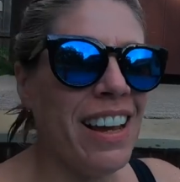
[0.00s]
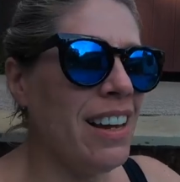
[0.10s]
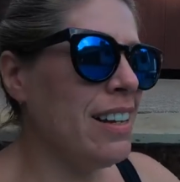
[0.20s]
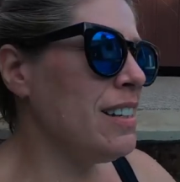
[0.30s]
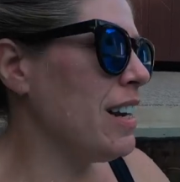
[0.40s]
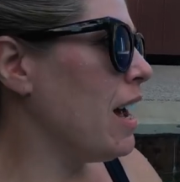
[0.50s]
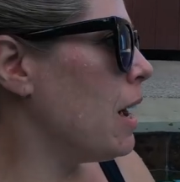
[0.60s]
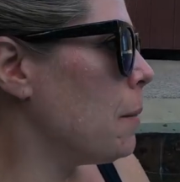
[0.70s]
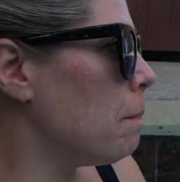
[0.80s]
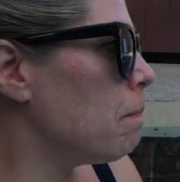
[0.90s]
and
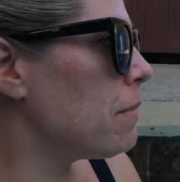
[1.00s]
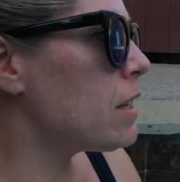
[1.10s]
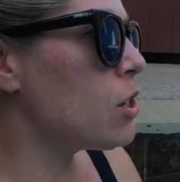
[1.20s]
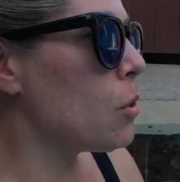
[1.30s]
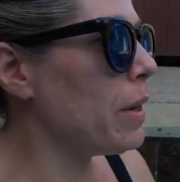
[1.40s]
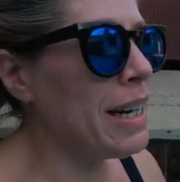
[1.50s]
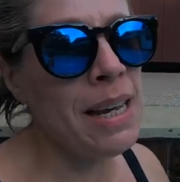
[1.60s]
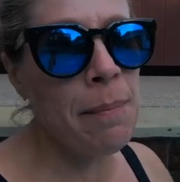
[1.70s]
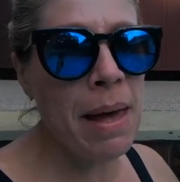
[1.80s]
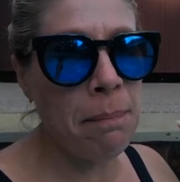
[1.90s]
um, so when
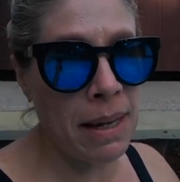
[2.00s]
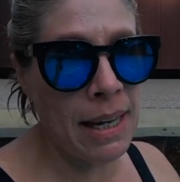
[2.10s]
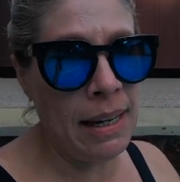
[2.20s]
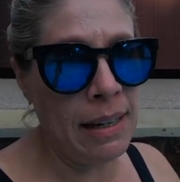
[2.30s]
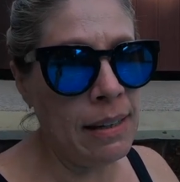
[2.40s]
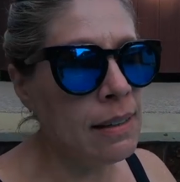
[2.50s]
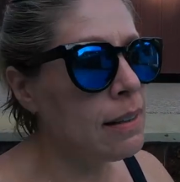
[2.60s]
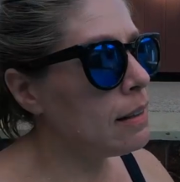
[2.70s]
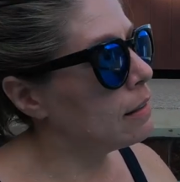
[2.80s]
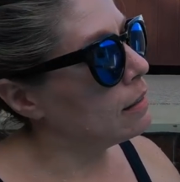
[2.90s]
he met me
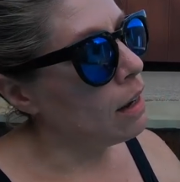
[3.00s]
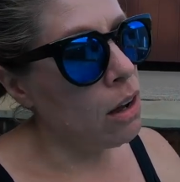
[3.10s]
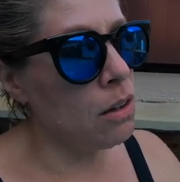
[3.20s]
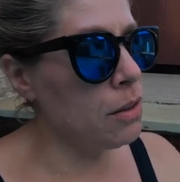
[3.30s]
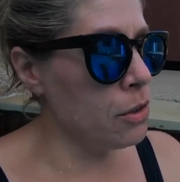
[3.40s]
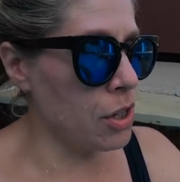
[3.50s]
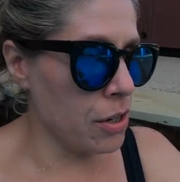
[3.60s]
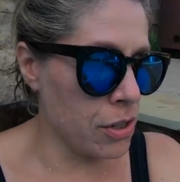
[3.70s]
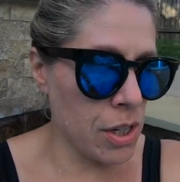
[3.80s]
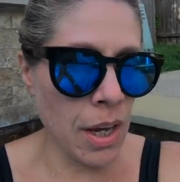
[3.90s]
all those
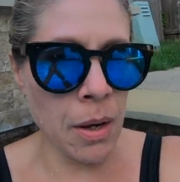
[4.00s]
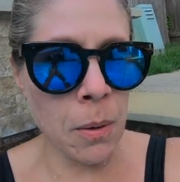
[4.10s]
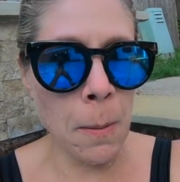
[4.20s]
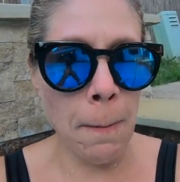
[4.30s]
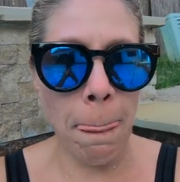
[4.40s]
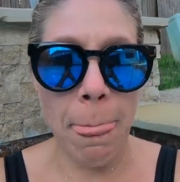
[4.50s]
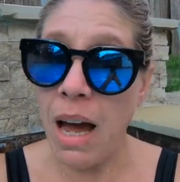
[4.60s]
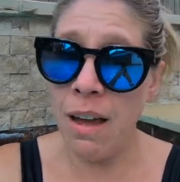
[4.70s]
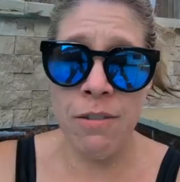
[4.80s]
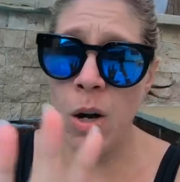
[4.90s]
years ago,
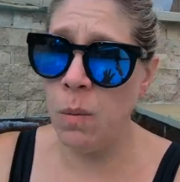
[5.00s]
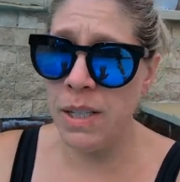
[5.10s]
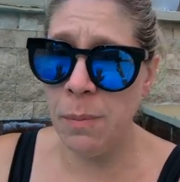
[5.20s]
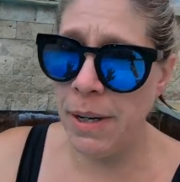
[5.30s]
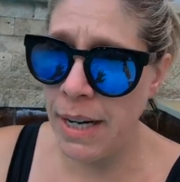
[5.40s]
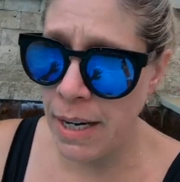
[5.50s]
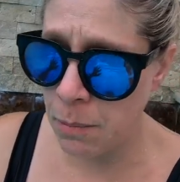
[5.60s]
I've always been an